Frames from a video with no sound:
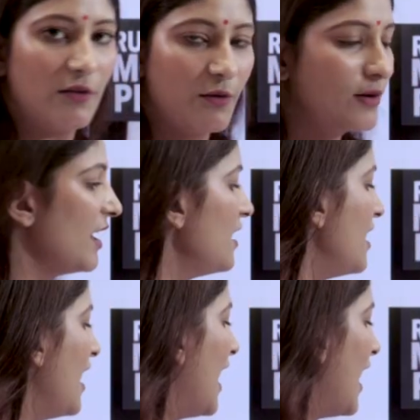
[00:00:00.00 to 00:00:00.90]
Okay?
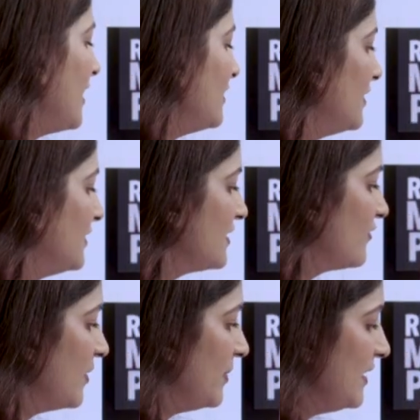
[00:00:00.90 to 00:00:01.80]
And this
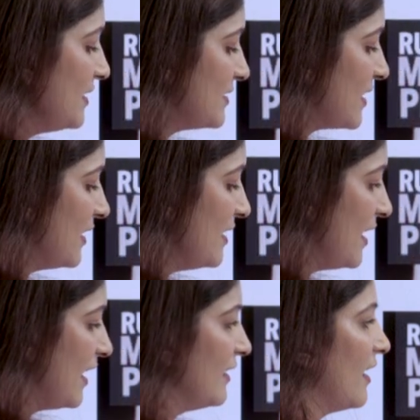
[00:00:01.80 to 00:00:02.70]
will be the
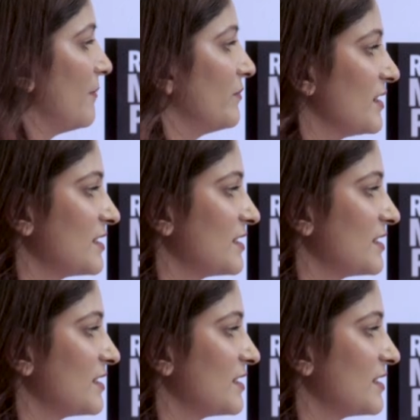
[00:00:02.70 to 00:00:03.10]
study area, the